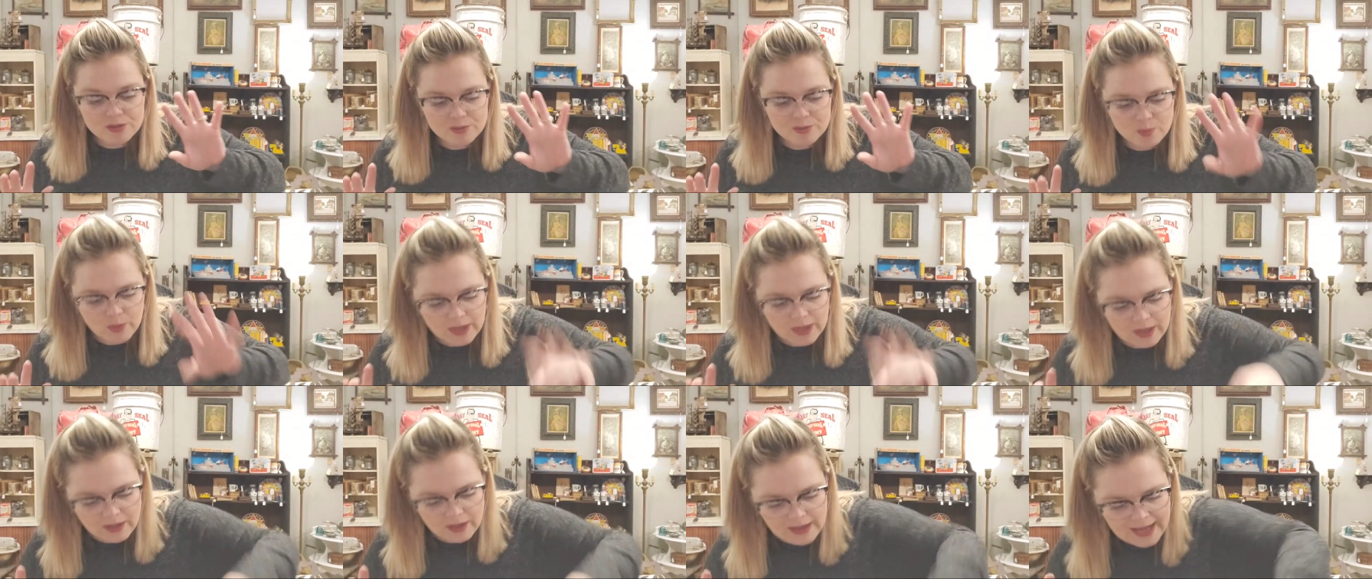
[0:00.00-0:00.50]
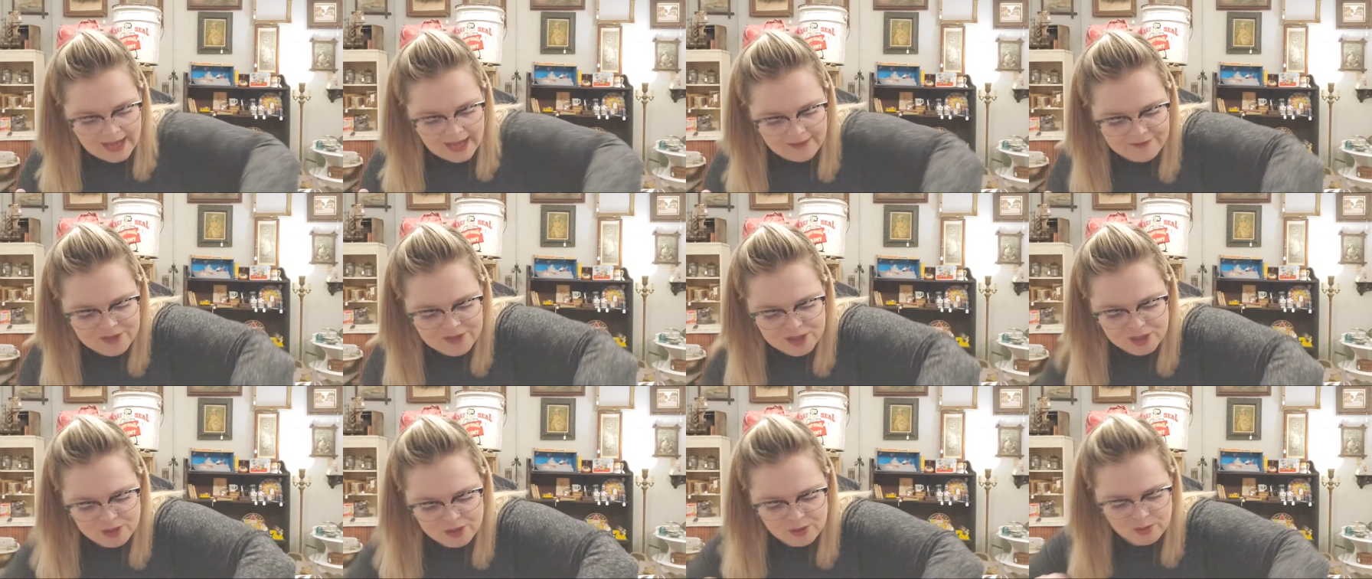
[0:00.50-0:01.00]
well, I
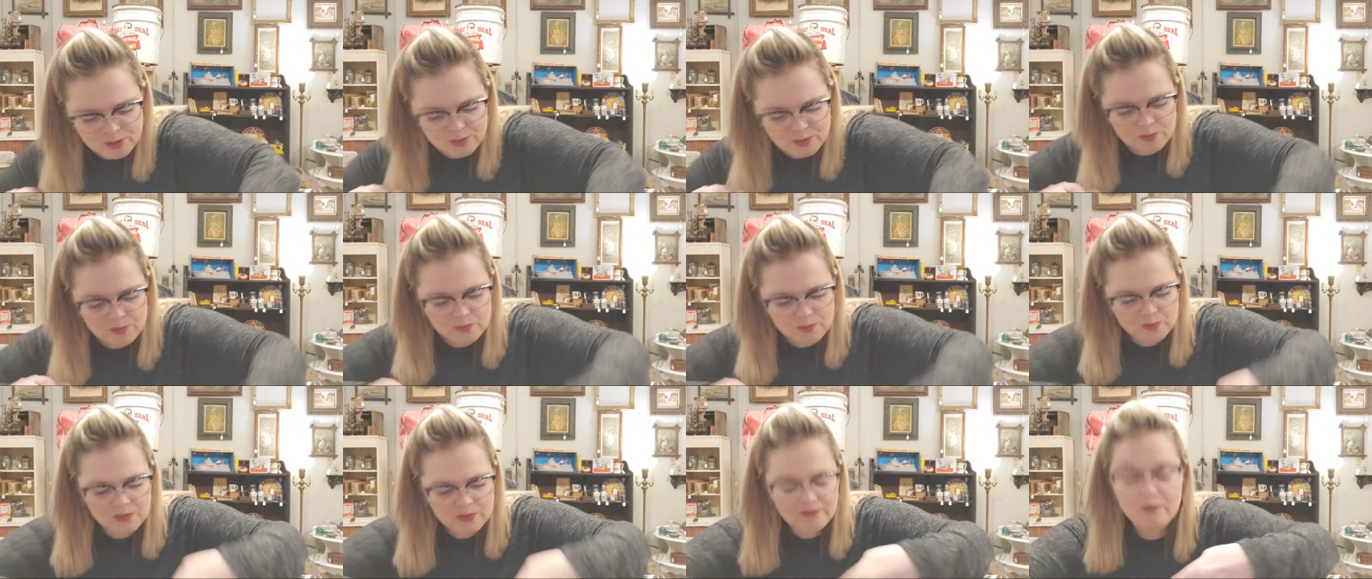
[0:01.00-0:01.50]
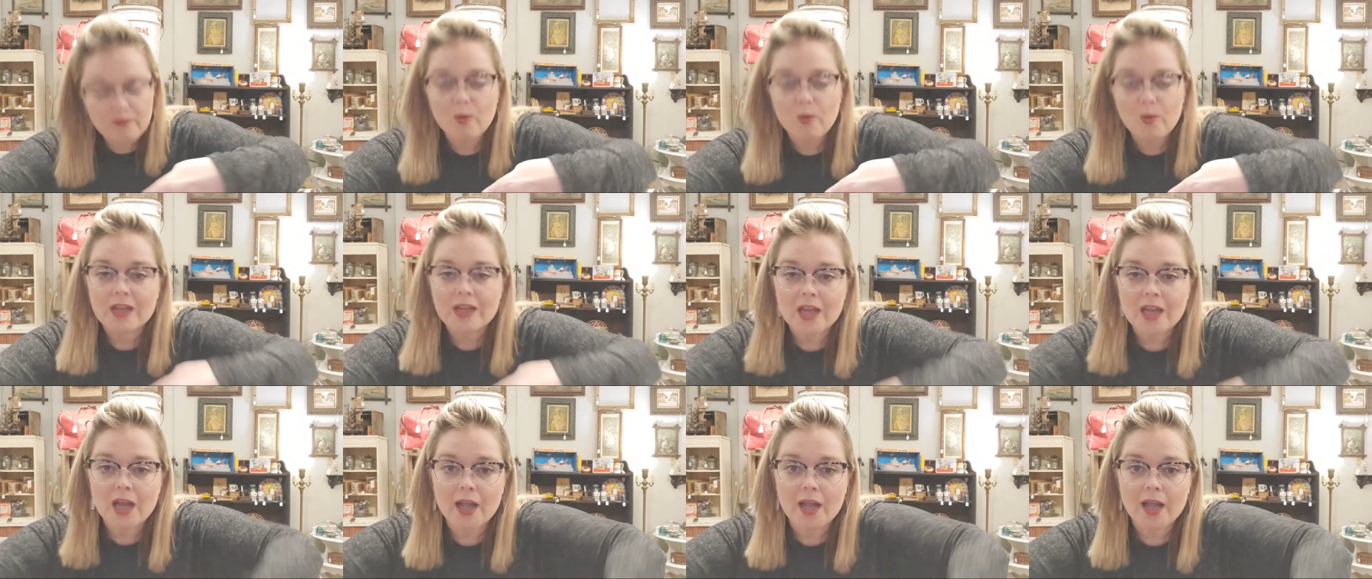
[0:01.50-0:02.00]
have two of
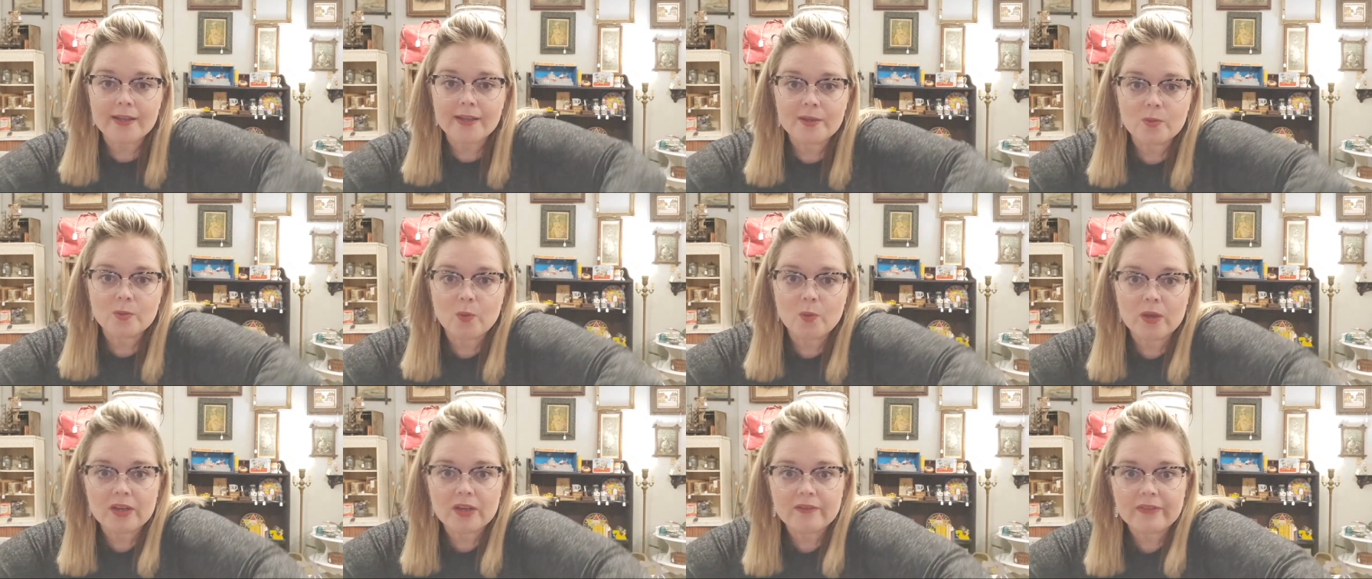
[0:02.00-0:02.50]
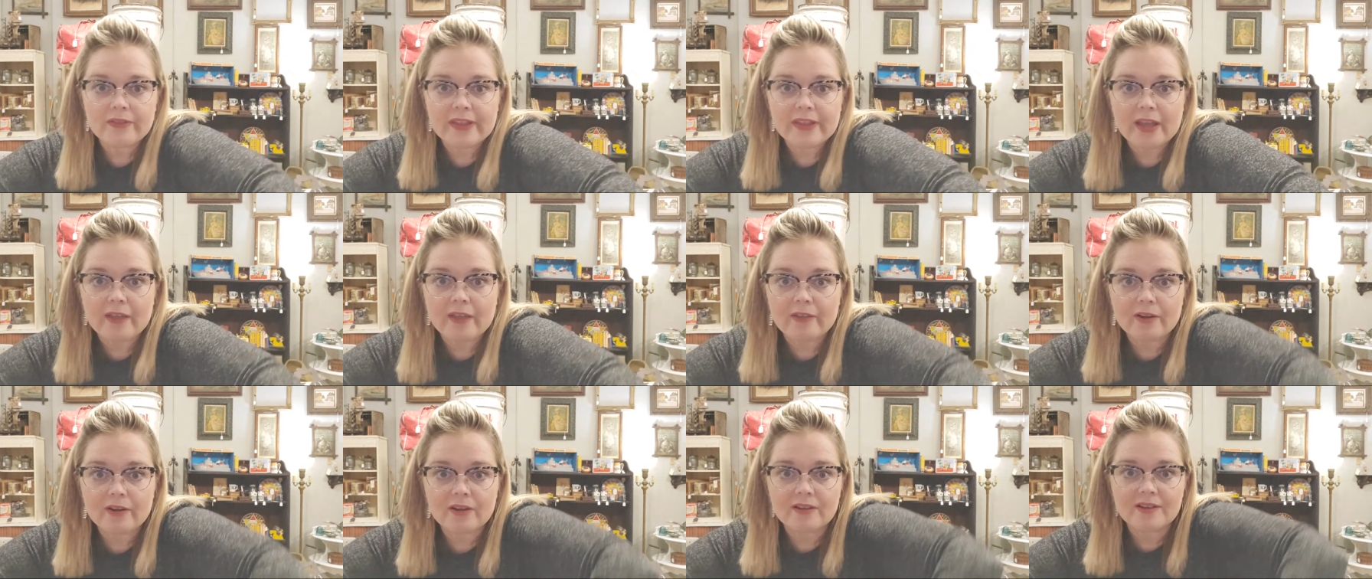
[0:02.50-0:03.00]
one kind and one of the
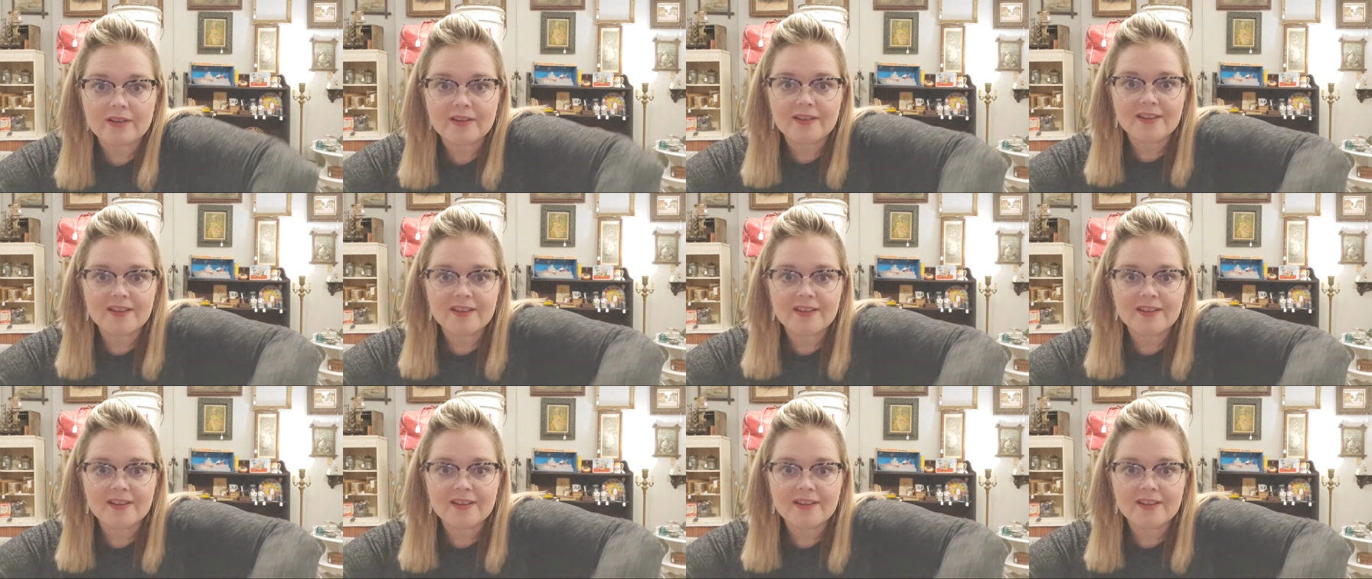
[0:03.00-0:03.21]
other.